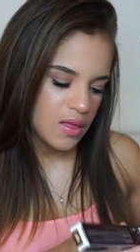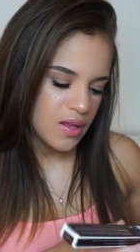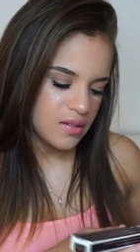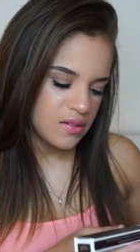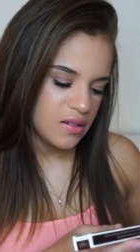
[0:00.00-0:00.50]

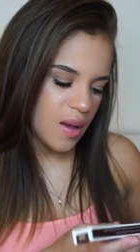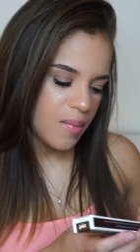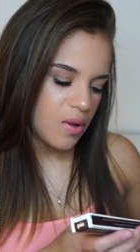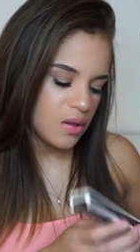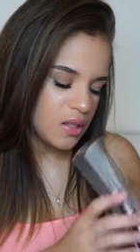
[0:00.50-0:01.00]
this
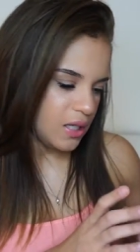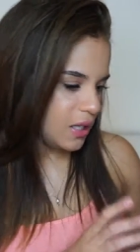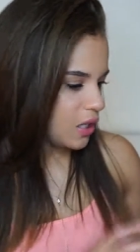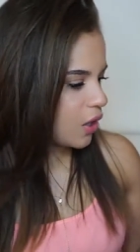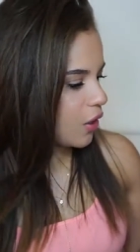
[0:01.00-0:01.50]
Double
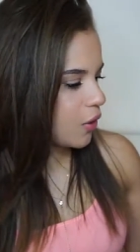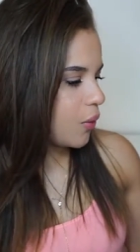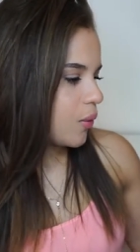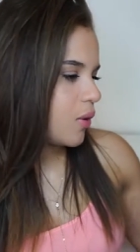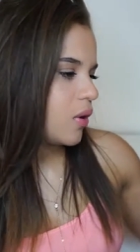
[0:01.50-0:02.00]

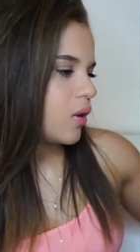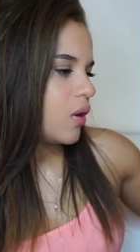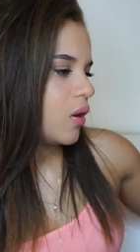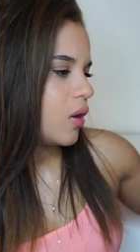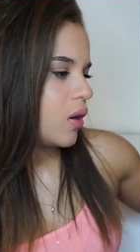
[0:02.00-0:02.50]
Ego
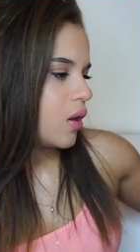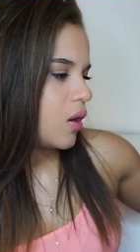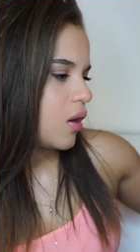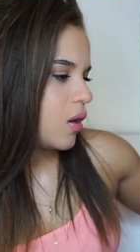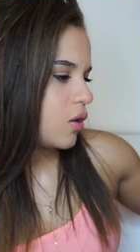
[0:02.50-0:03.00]

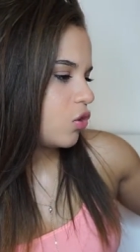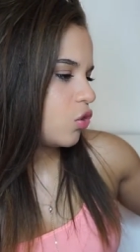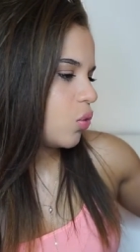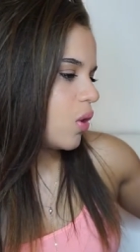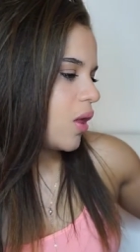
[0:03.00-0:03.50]

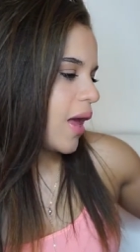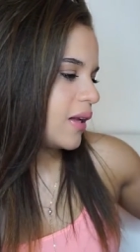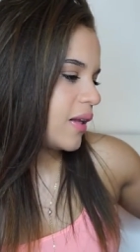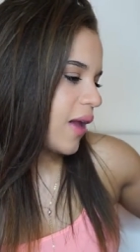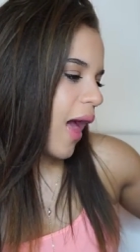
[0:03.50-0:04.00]

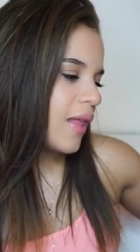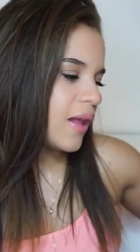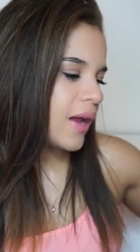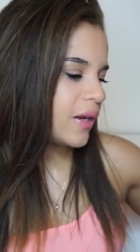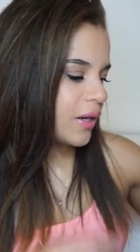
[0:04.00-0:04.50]
dual-ended
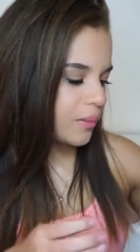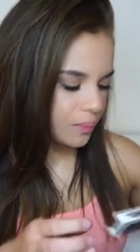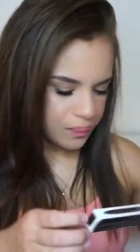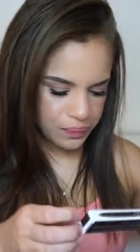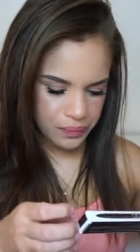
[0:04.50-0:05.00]
eyeliner,
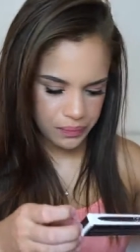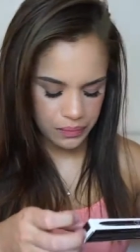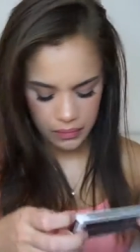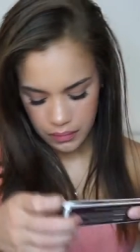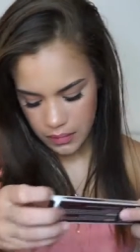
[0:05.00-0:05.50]

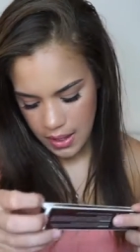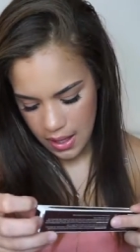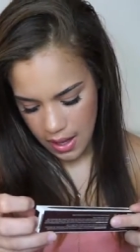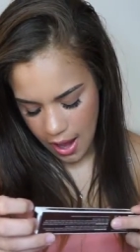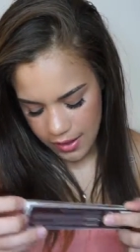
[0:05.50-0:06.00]

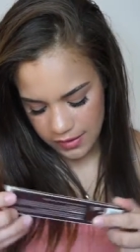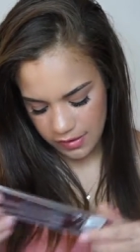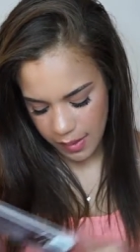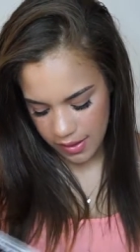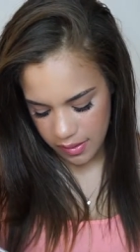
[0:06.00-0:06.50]
and this
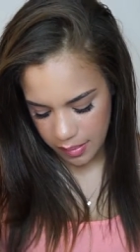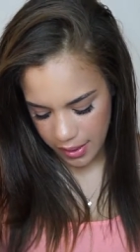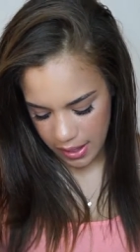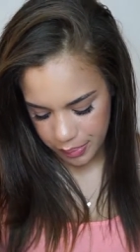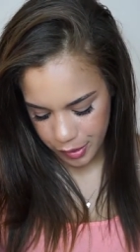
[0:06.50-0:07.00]
is by the
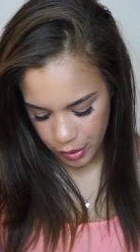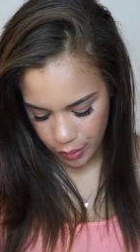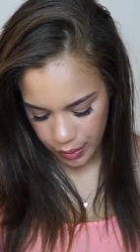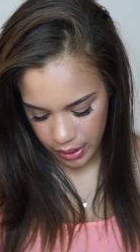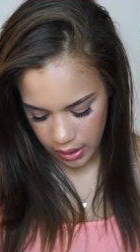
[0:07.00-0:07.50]
brand P
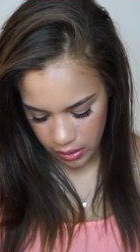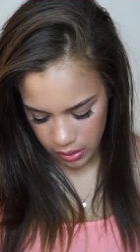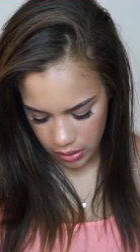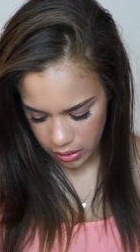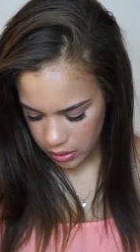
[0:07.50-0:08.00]
U R,
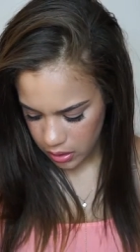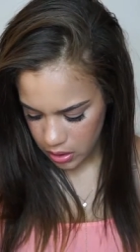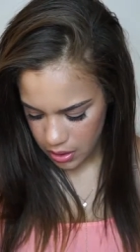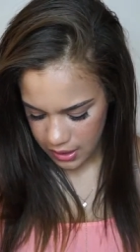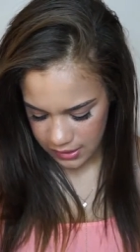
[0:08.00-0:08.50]

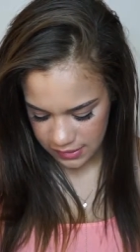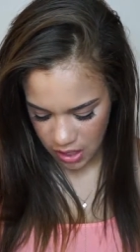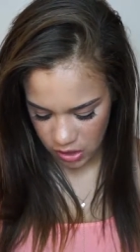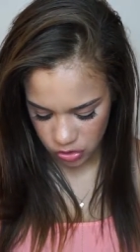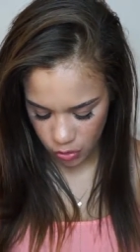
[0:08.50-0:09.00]
and this
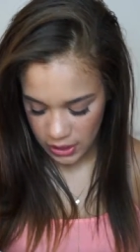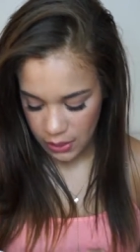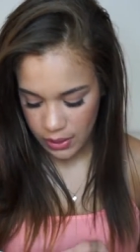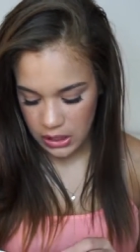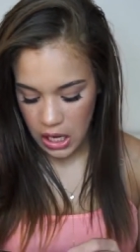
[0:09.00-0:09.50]
costs
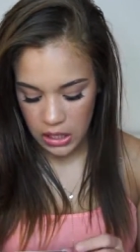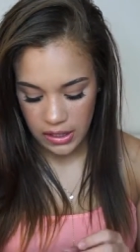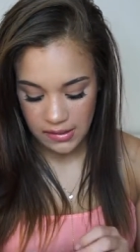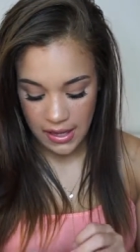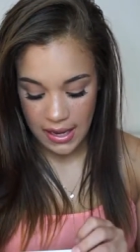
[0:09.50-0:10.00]
twenty-one
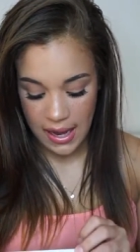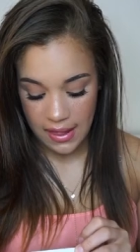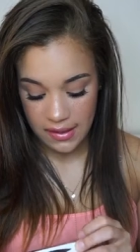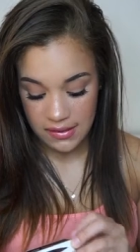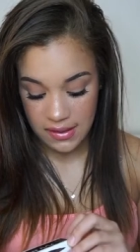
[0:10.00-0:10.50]
dollars, and
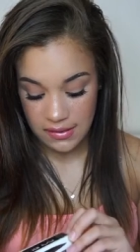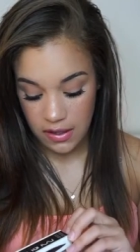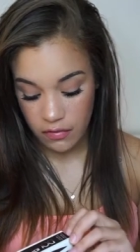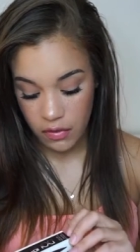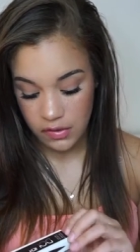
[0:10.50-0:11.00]
this is
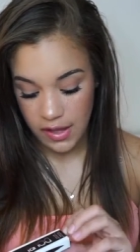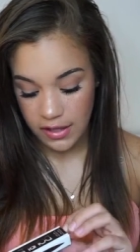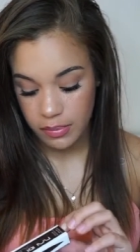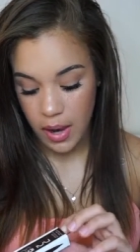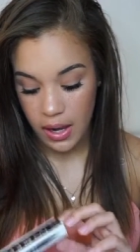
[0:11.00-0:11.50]
a
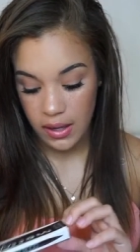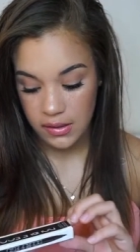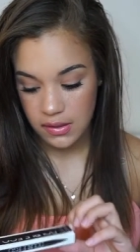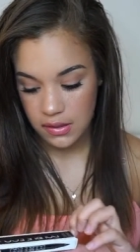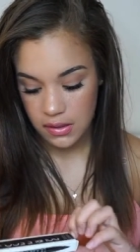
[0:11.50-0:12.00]
full-size
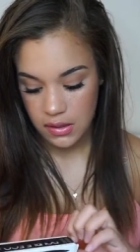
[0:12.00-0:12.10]
product.